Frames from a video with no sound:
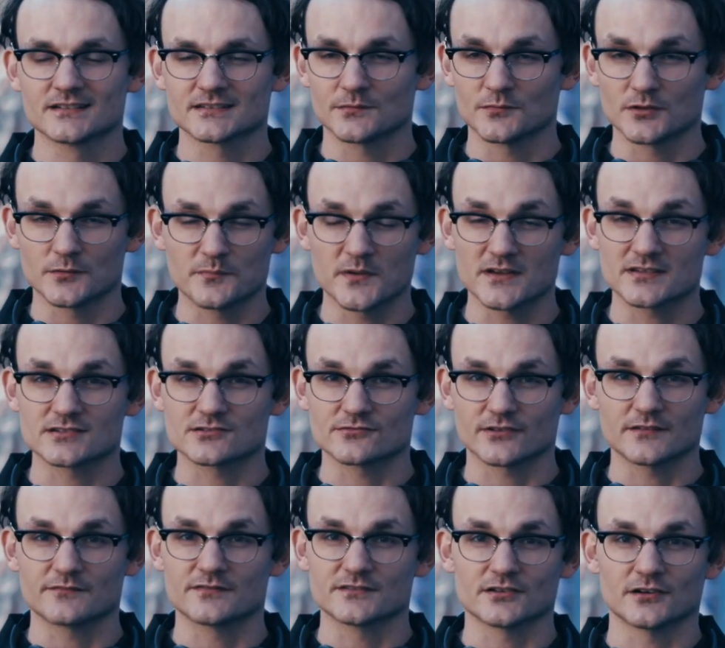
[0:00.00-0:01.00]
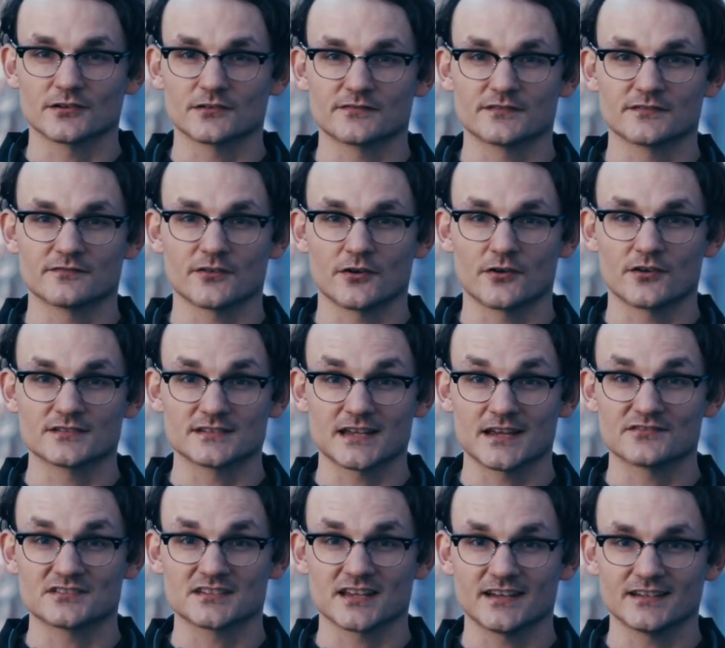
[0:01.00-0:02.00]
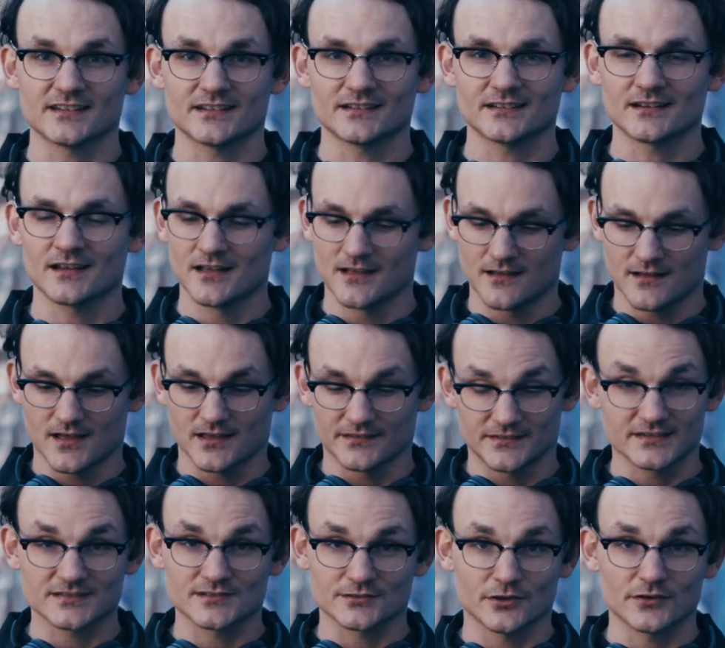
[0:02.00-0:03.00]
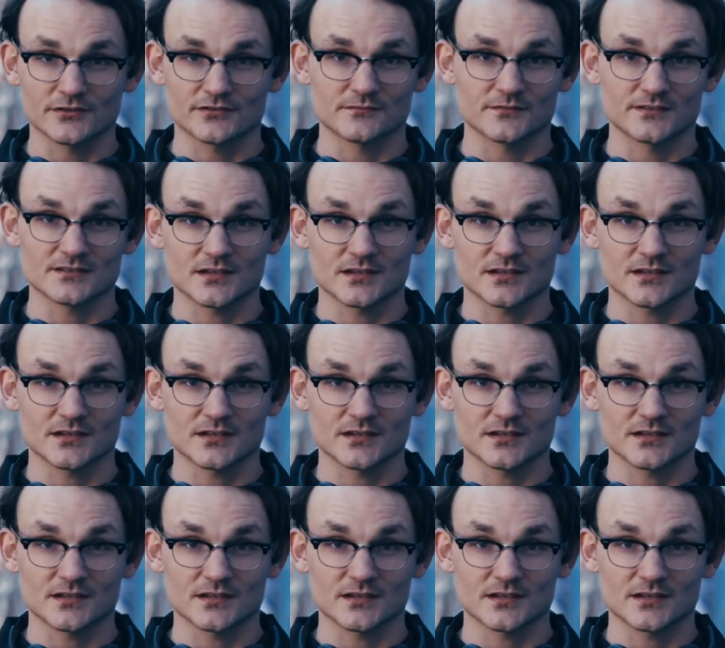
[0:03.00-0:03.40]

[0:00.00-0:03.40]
Some of the best street photography photos ever taken are this close from the